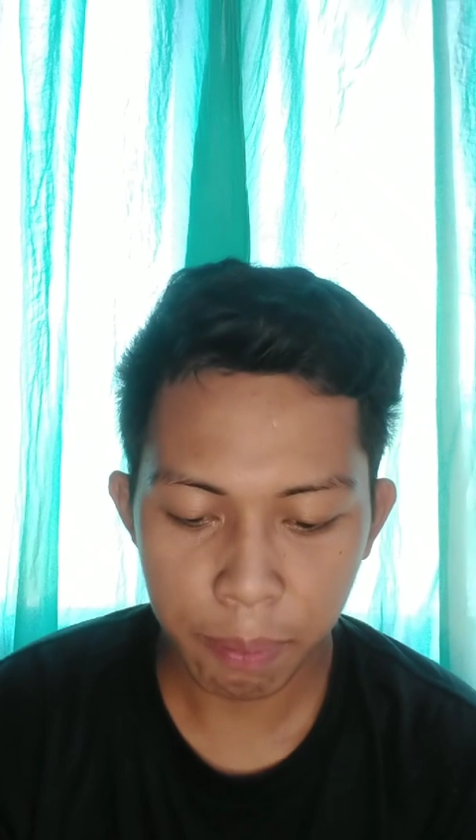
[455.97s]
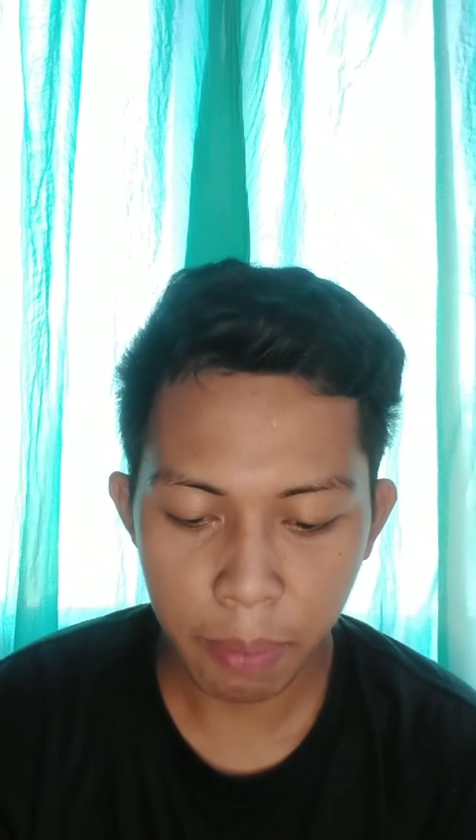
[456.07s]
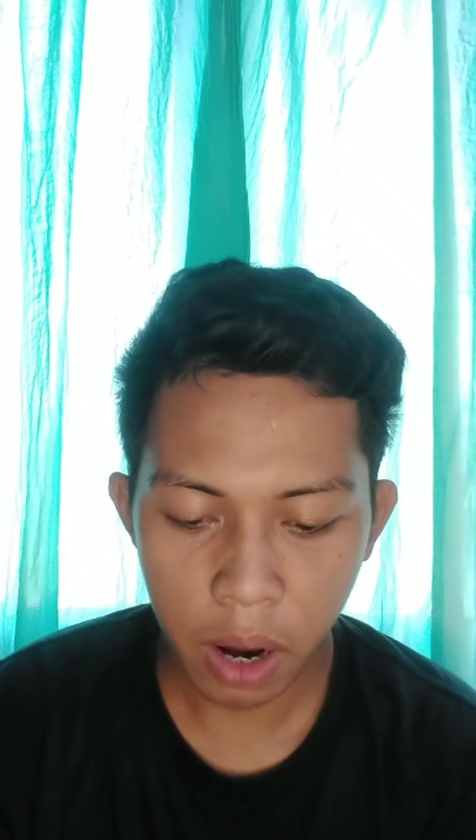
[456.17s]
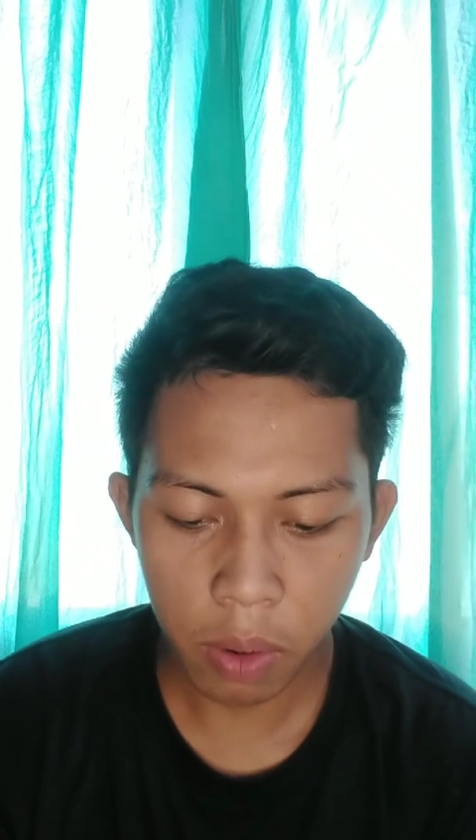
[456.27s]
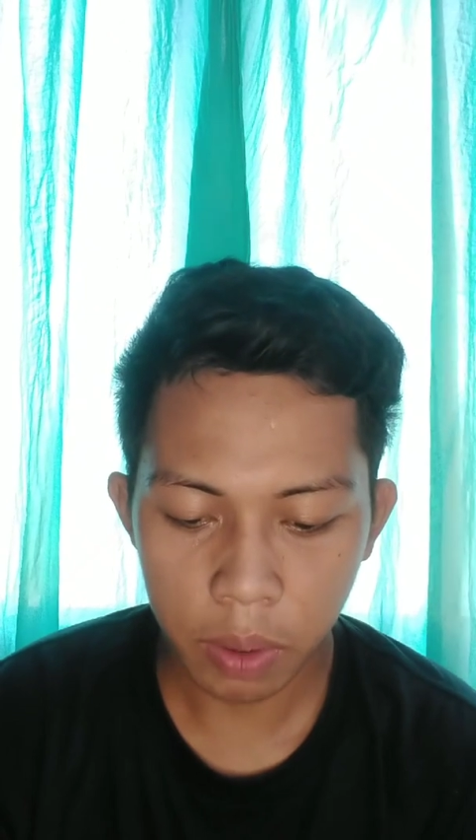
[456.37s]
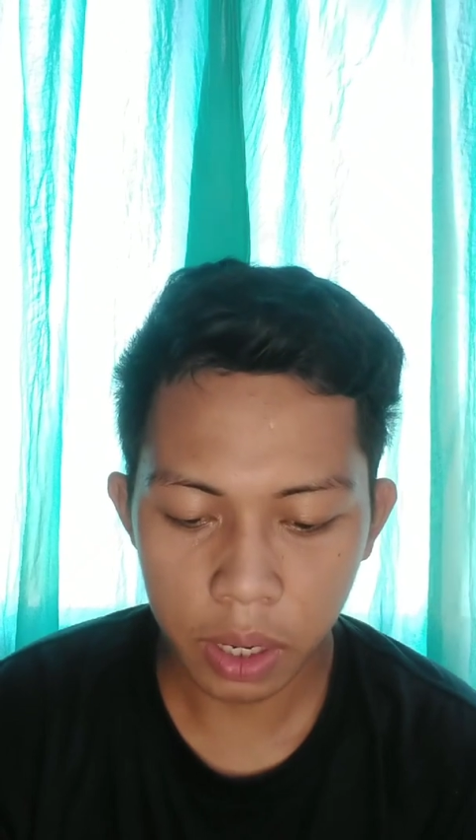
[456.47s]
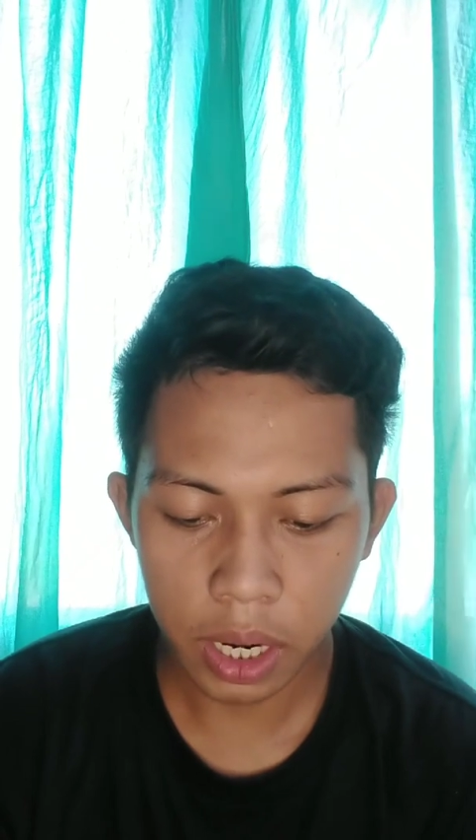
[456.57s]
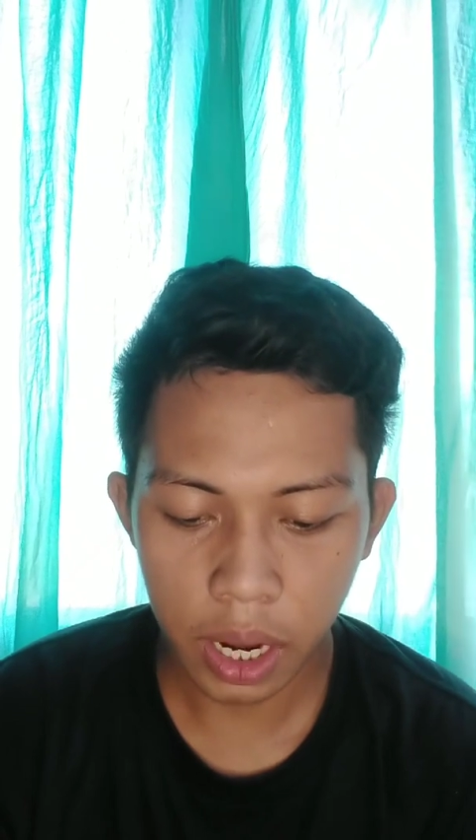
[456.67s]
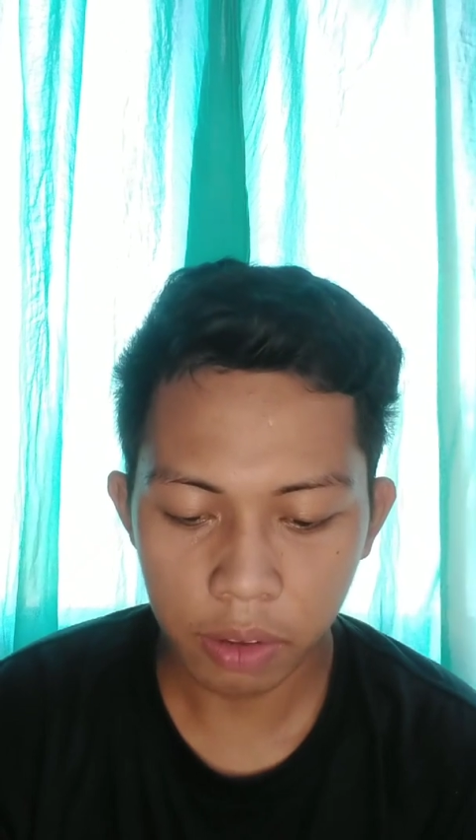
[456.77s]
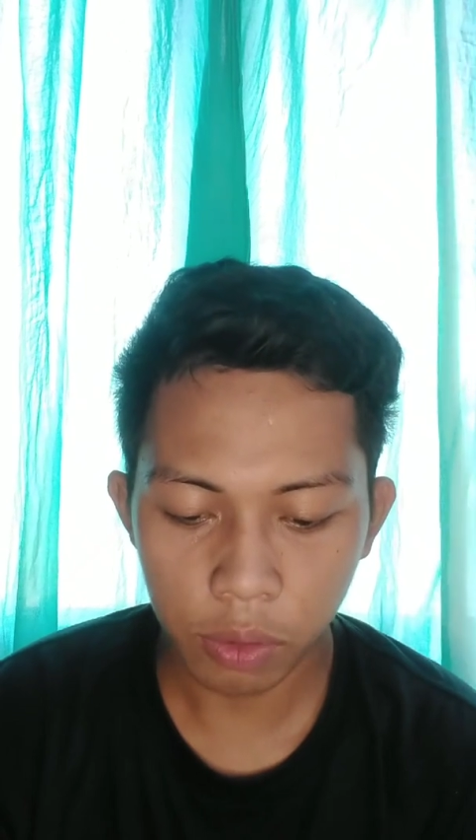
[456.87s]

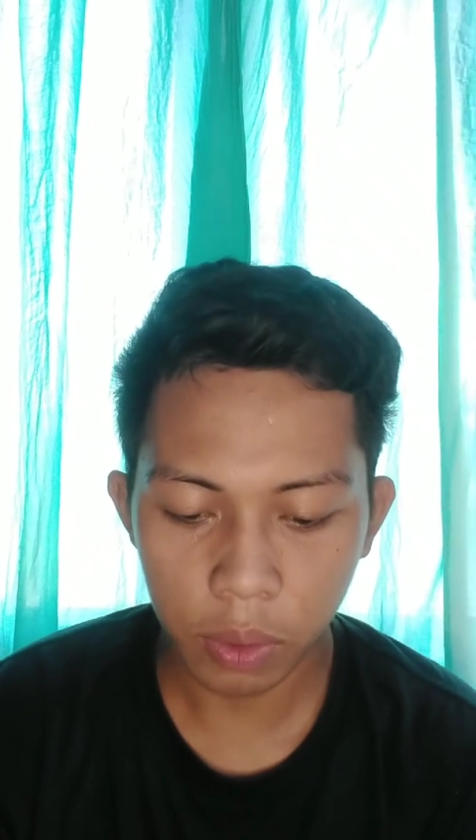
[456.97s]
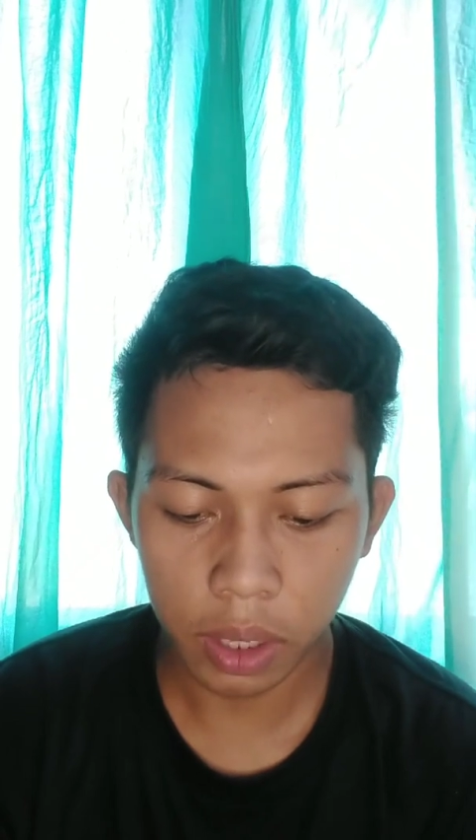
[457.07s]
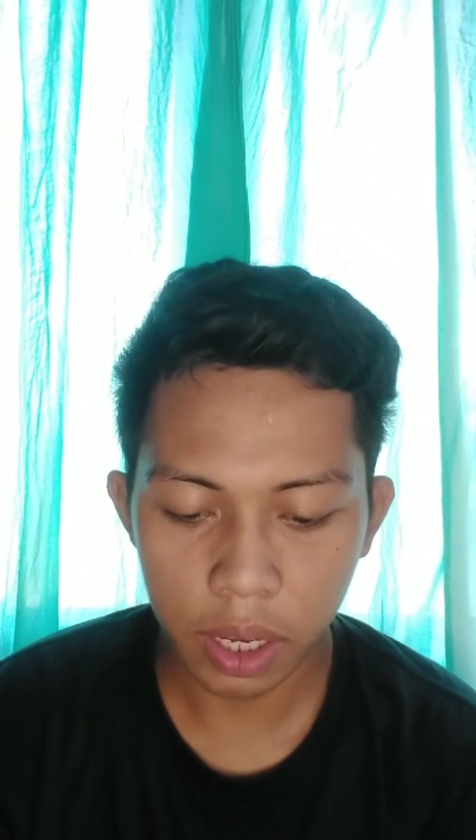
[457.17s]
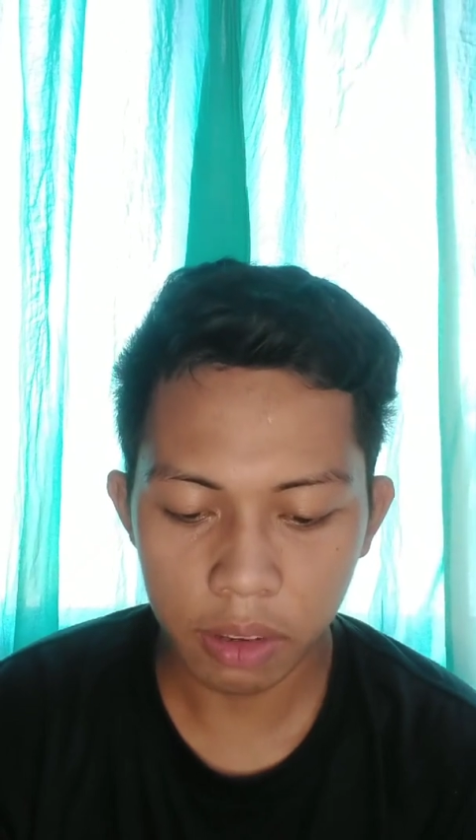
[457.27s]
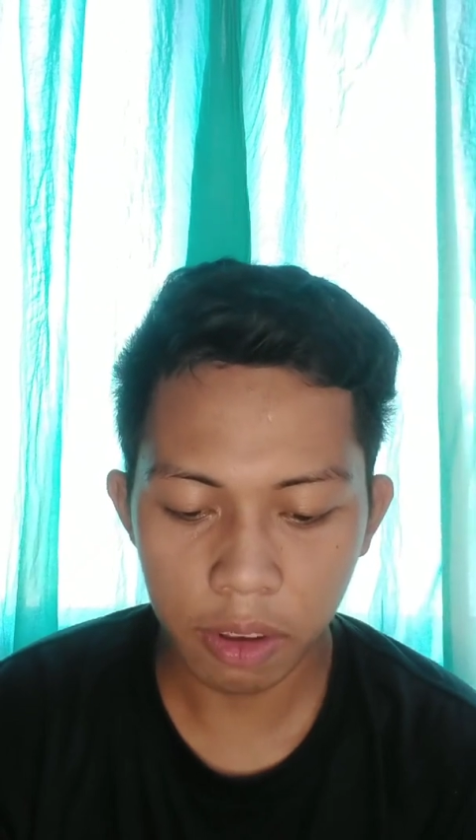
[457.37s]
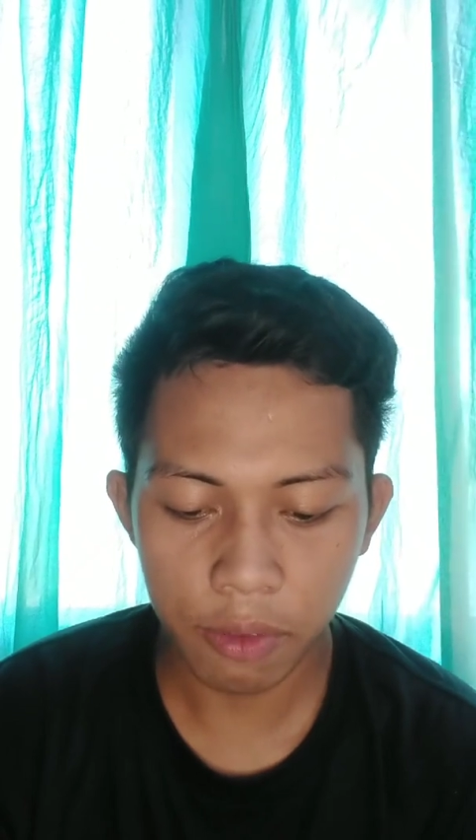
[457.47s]
power as well as